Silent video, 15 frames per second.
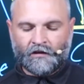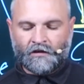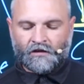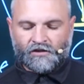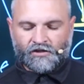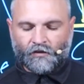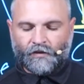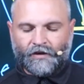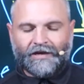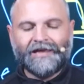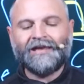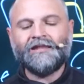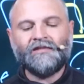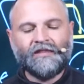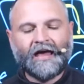So
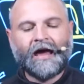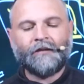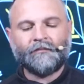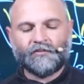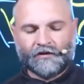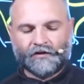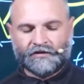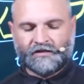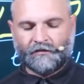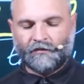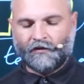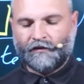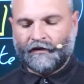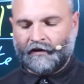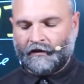in that
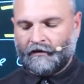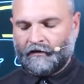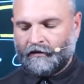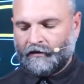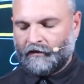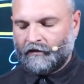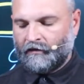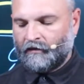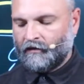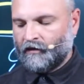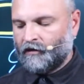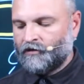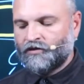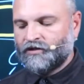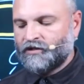principle, then,
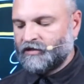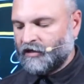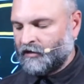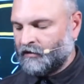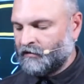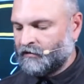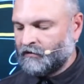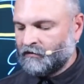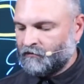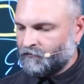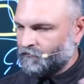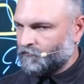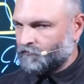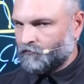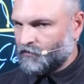understand
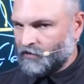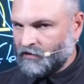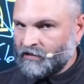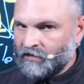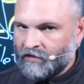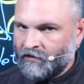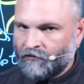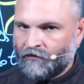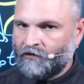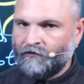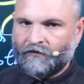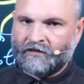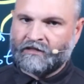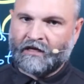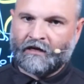you need to get rid of
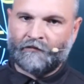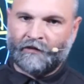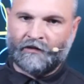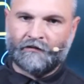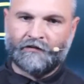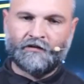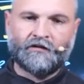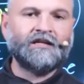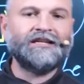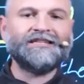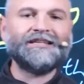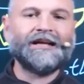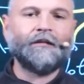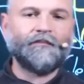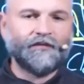entitlement. You need to
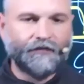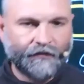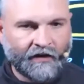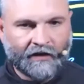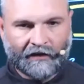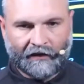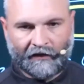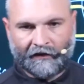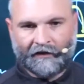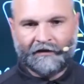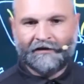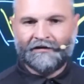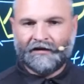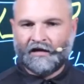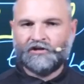stop thinking
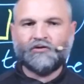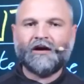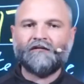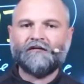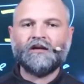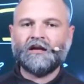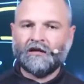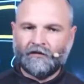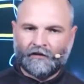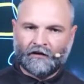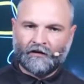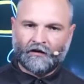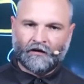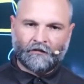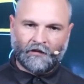that you have anything
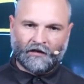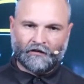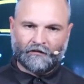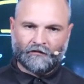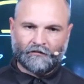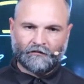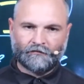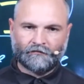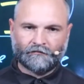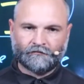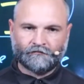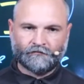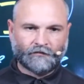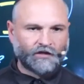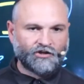coming,
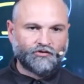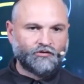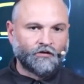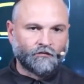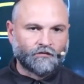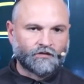because you don't.